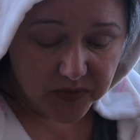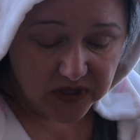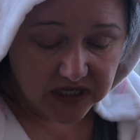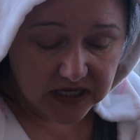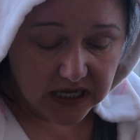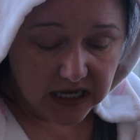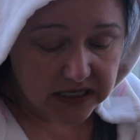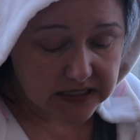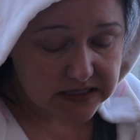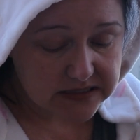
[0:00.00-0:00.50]

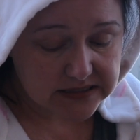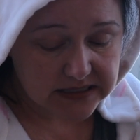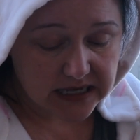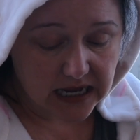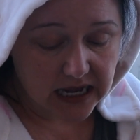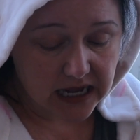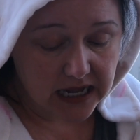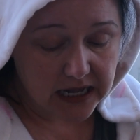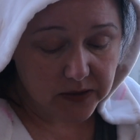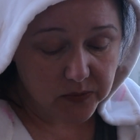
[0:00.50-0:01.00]
Because
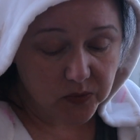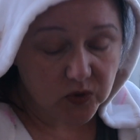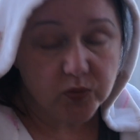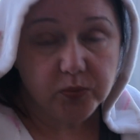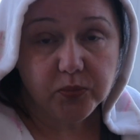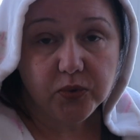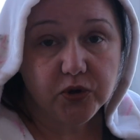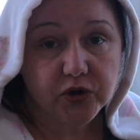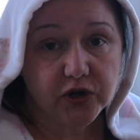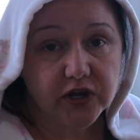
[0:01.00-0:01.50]
I
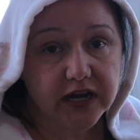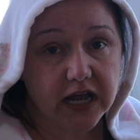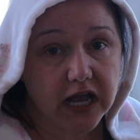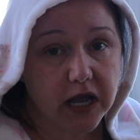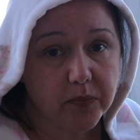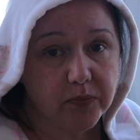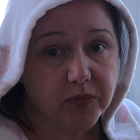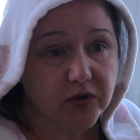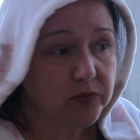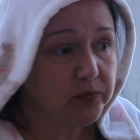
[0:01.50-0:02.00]
will put
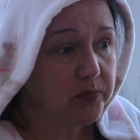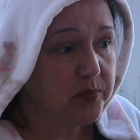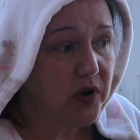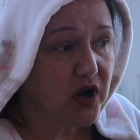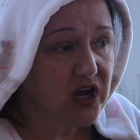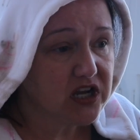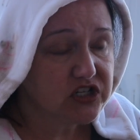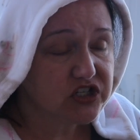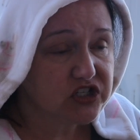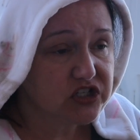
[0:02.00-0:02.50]
up
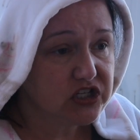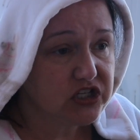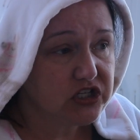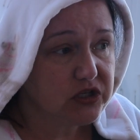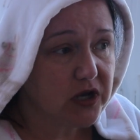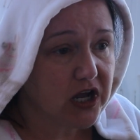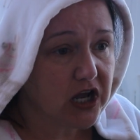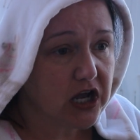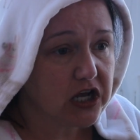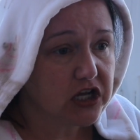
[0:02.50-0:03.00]

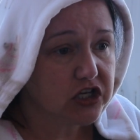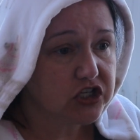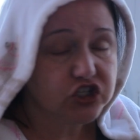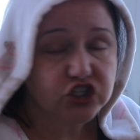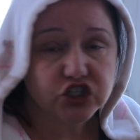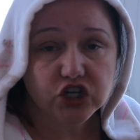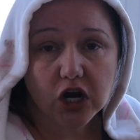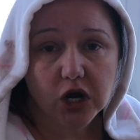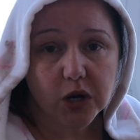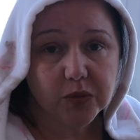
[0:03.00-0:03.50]
Boxy
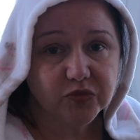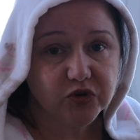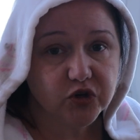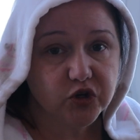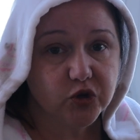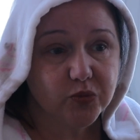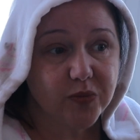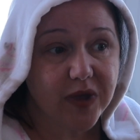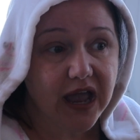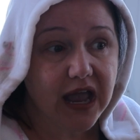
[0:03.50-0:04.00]
Charm
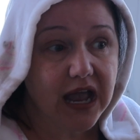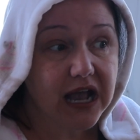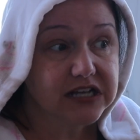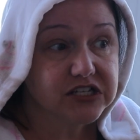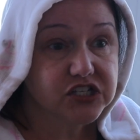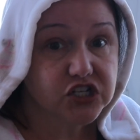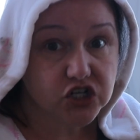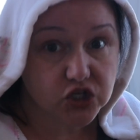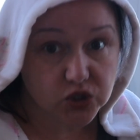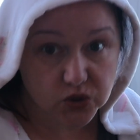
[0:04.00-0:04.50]
Room
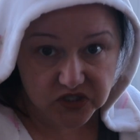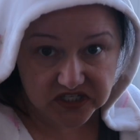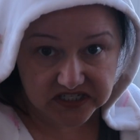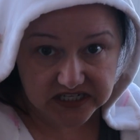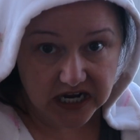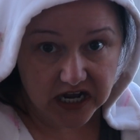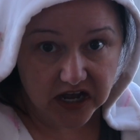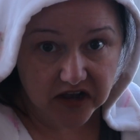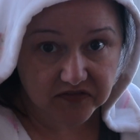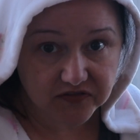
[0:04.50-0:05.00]
has new
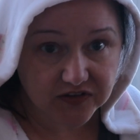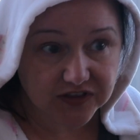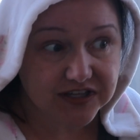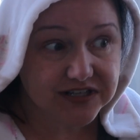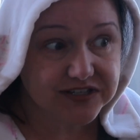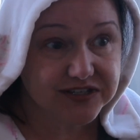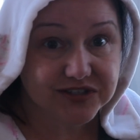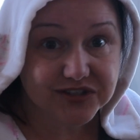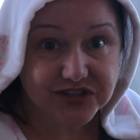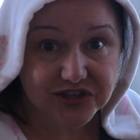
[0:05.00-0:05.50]
stuff, and
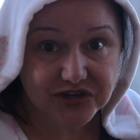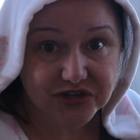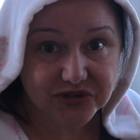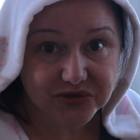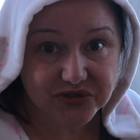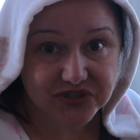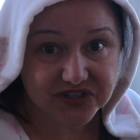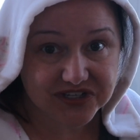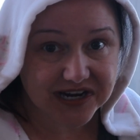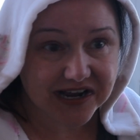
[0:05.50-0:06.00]
this is the
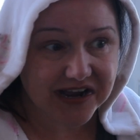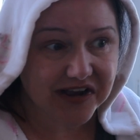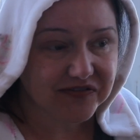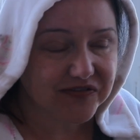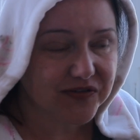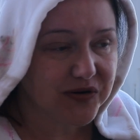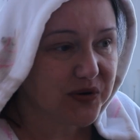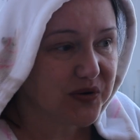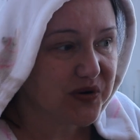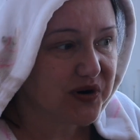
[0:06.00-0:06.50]
new
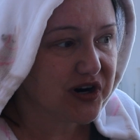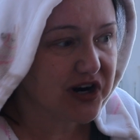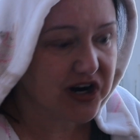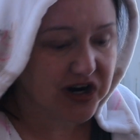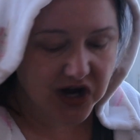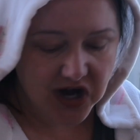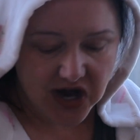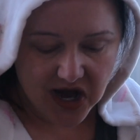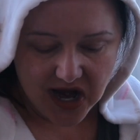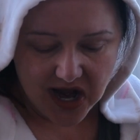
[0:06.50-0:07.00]
stuff,
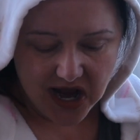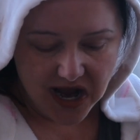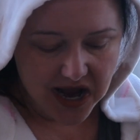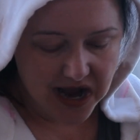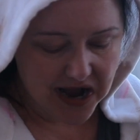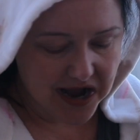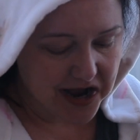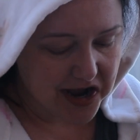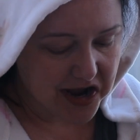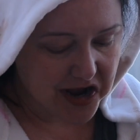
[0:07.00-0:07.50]
or
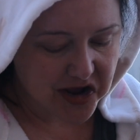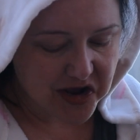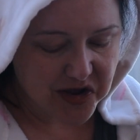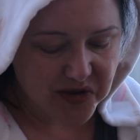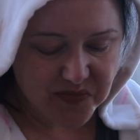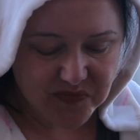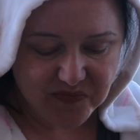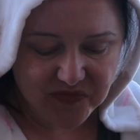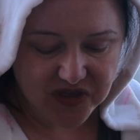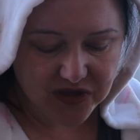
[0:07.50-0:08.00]

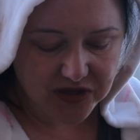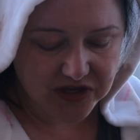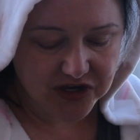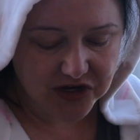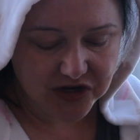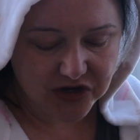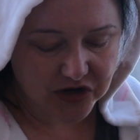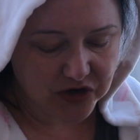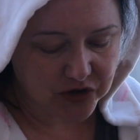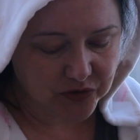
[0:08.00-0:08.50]

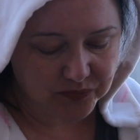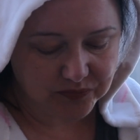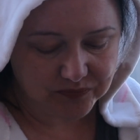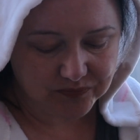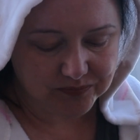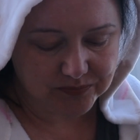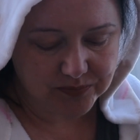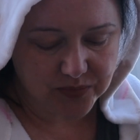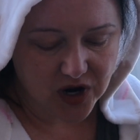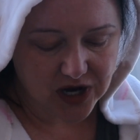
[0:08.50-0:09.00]
you know,
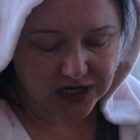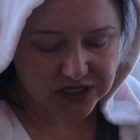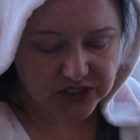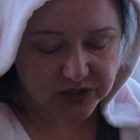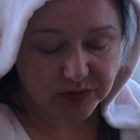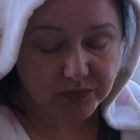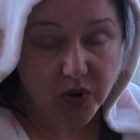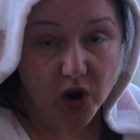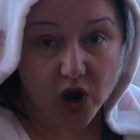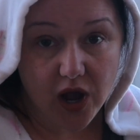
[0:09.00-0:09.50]

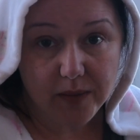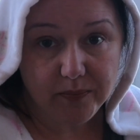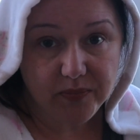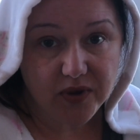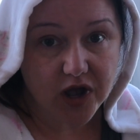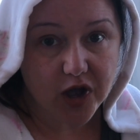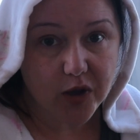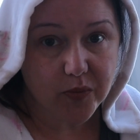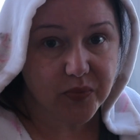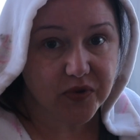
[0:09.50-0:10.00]
Boxy
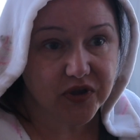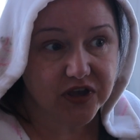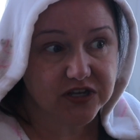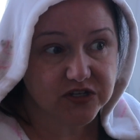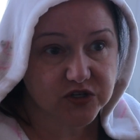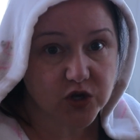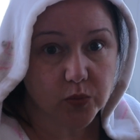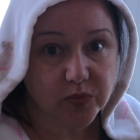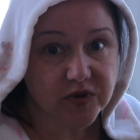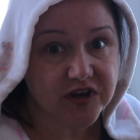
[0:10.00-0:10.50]
pop-up
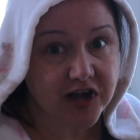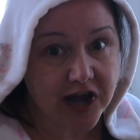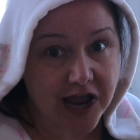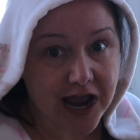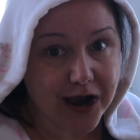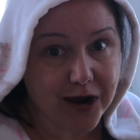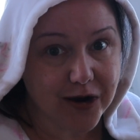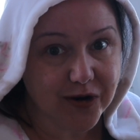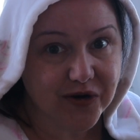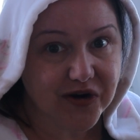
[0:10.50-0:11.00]
is open
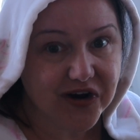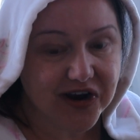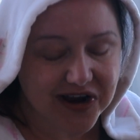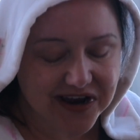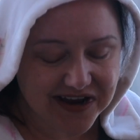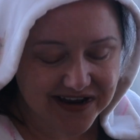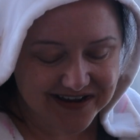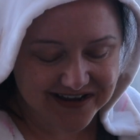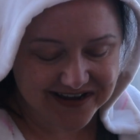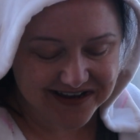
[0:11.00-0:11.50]
now.
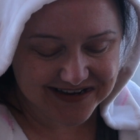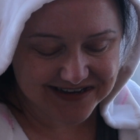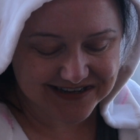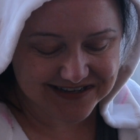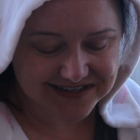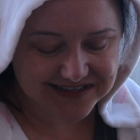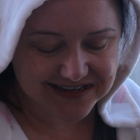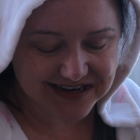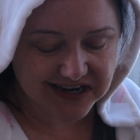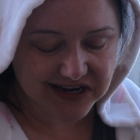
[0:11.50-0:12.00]

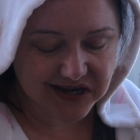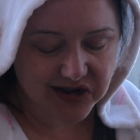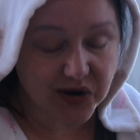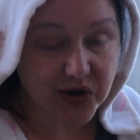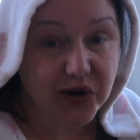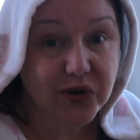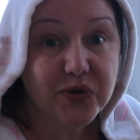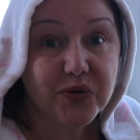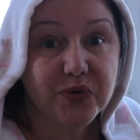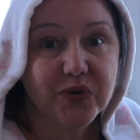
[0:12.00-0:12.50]
And
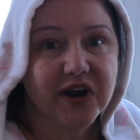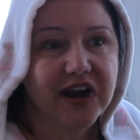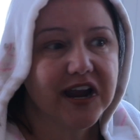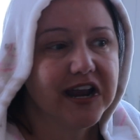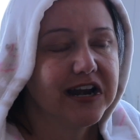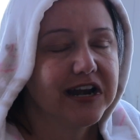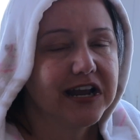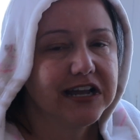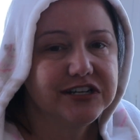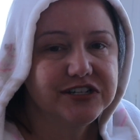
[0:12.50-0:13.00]
oh,
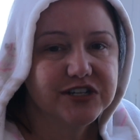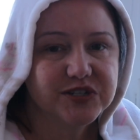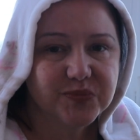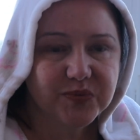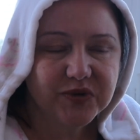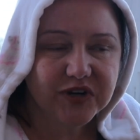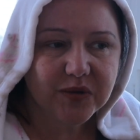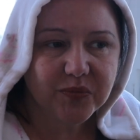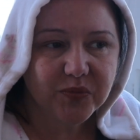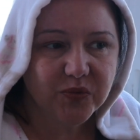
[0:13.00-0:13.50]
and I
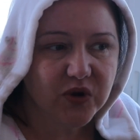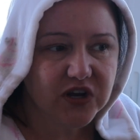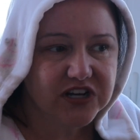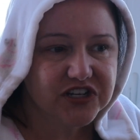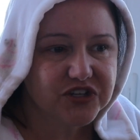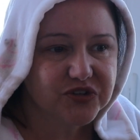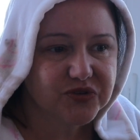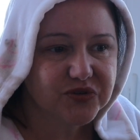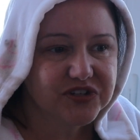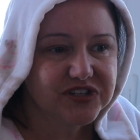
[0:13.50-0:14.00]
just put up
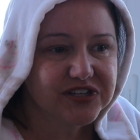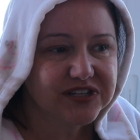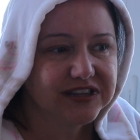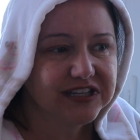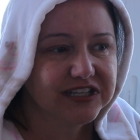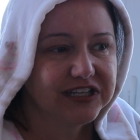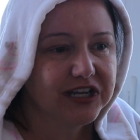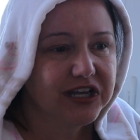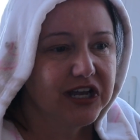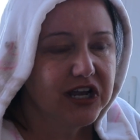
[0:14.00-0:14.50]
one just
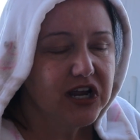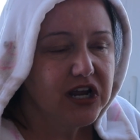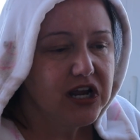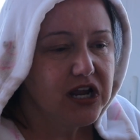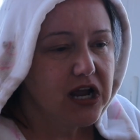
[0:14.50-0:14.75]
recently.